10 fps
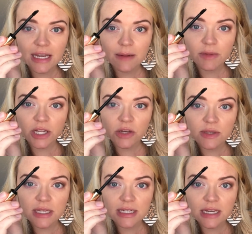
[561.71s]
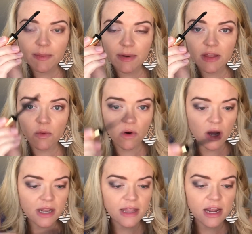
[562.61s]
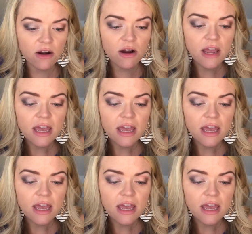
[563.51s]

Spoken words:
I'm gonna use the tip of the wand there.